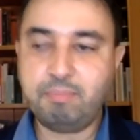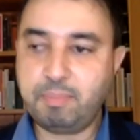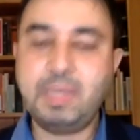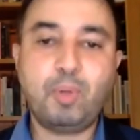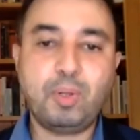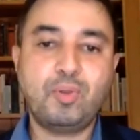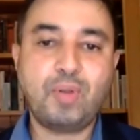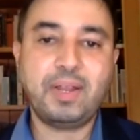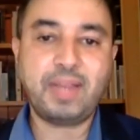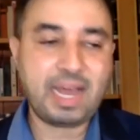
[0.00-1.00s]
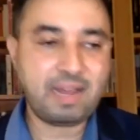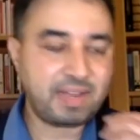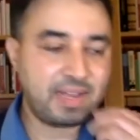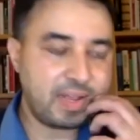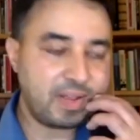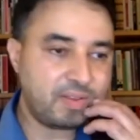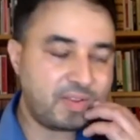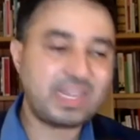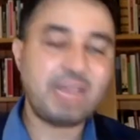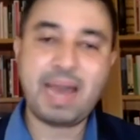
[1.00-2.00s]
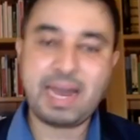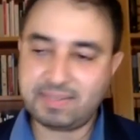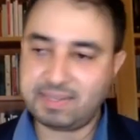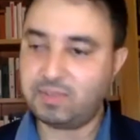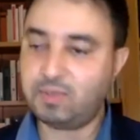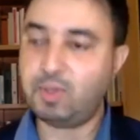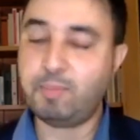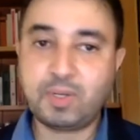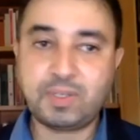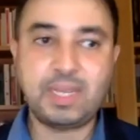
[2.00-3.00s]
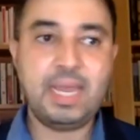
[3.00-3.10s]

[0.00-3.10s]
people do not have the same access to the books.